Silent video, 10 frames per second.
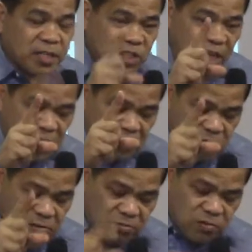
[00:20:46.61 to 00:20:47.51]
And take
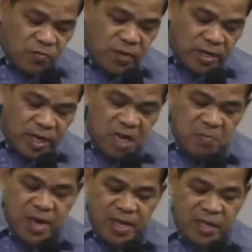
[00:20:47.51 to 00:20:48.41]
note, when
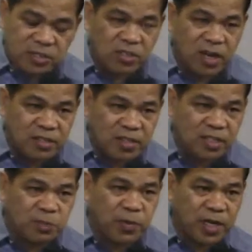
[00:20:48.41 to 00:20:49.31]
Nehemiah started
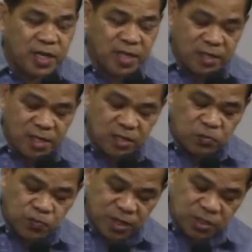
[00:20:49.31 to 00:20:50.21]
his prayer,
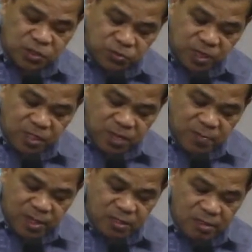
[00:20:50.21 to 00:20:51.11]
it was during the
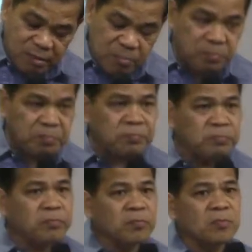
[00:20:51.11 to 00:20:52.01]
month of
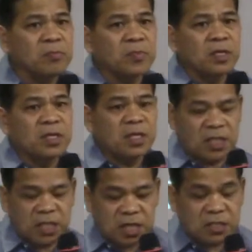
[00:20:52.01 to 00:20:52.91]

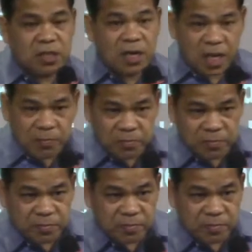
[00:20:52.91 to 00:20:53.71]
Kislev.